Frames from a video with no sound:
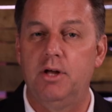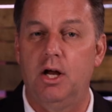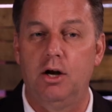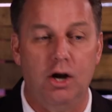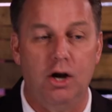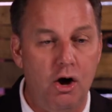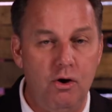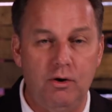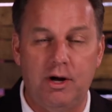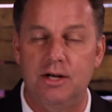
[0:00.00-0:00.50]
the
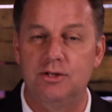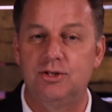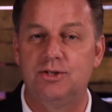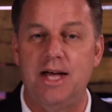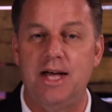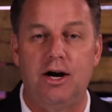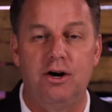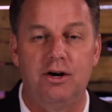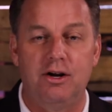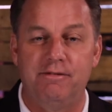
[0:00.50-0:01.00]
locusts
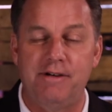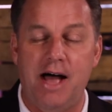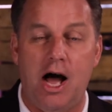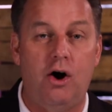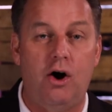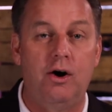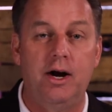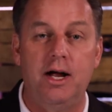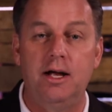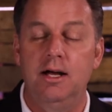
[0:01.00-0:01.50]
that are
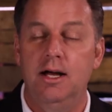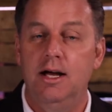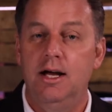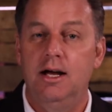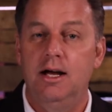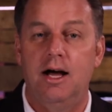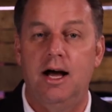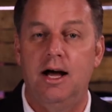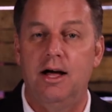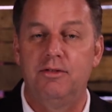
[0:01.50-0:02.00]
devouring
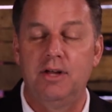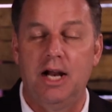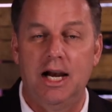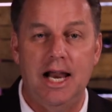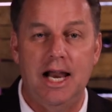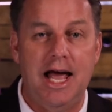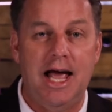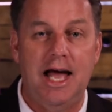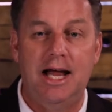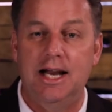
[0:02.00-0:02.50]
the
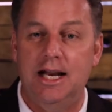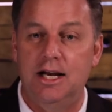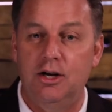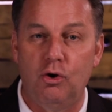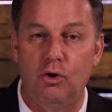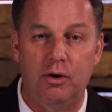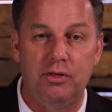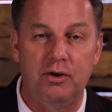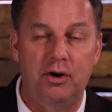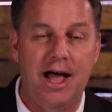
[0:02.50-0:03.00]
land in
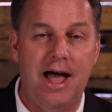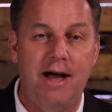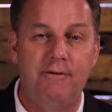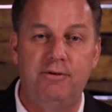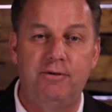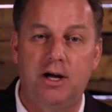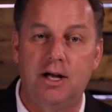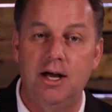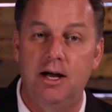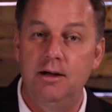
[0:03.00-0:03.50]
Northern
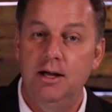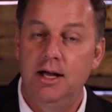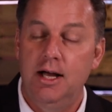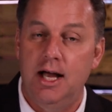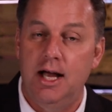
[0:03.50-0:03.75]
Africa,